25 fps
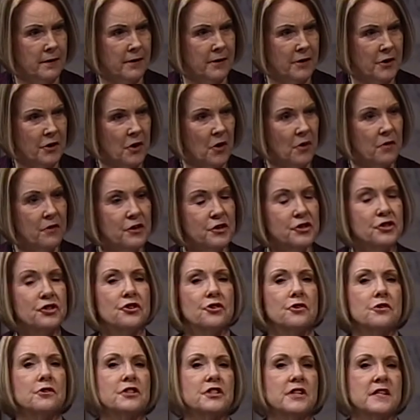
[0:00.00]
You know, the
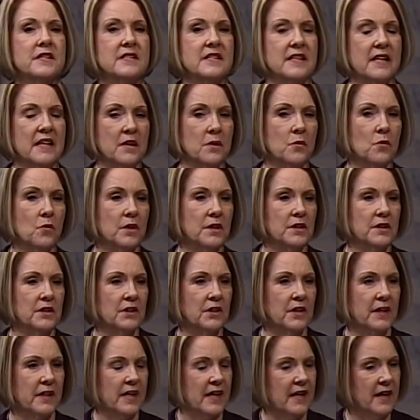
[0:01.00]
church is inward
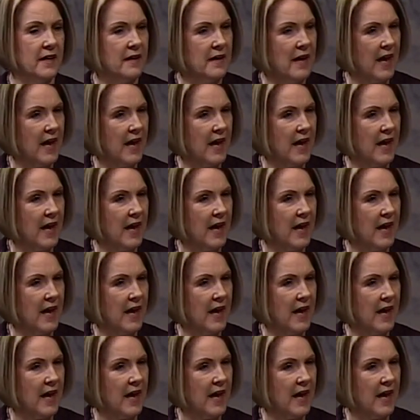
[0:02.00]
looking,